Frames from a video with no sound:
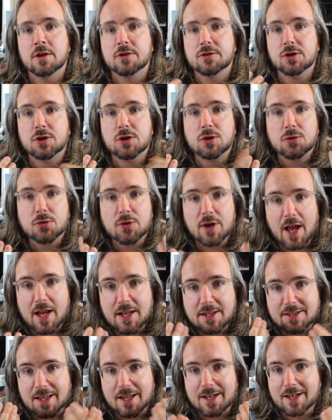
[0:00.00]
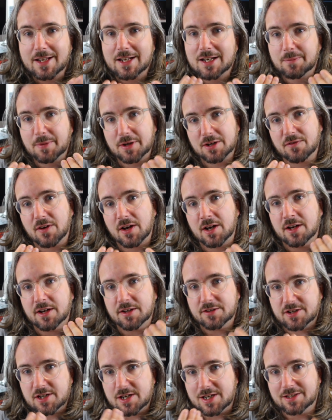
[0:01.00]
to create a little bit of a
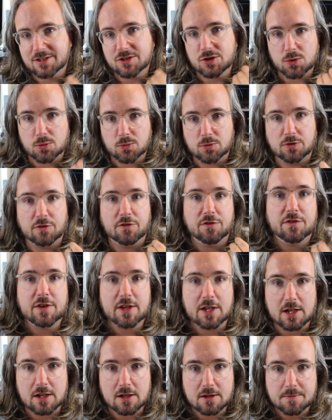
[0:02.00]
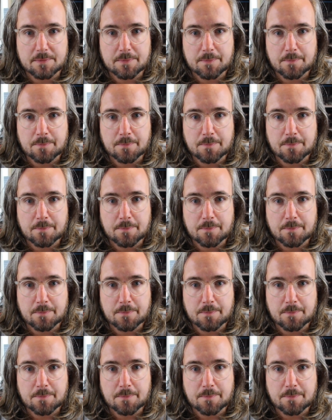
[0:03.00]
detuned feel.